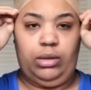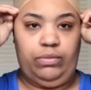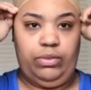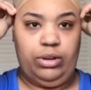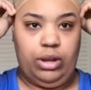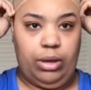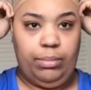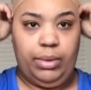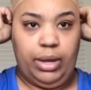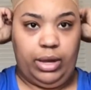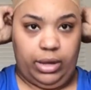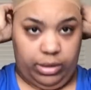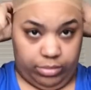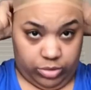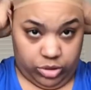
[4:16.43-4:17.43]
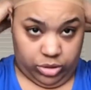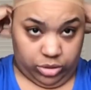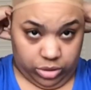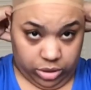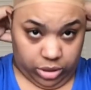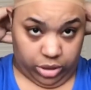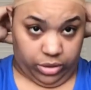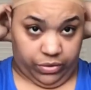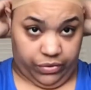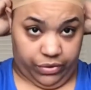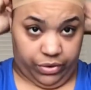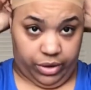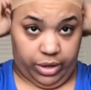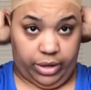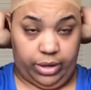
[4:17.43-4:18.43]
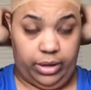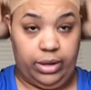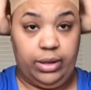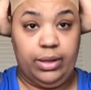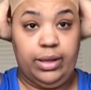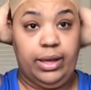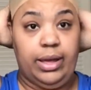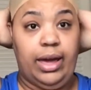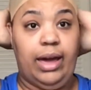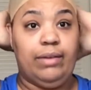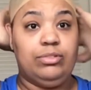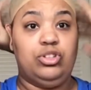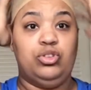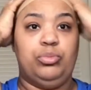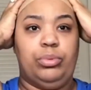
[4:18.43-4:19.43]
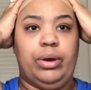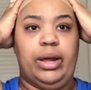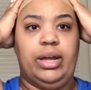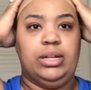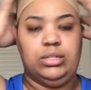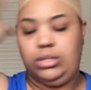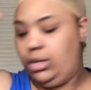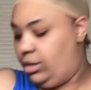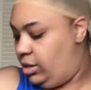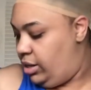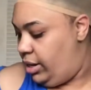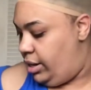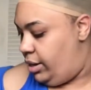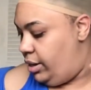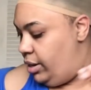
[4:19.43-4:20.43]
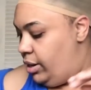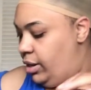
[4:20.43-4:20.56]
You know what I mean? I'm just gonna go for it. I have 2 braids under here.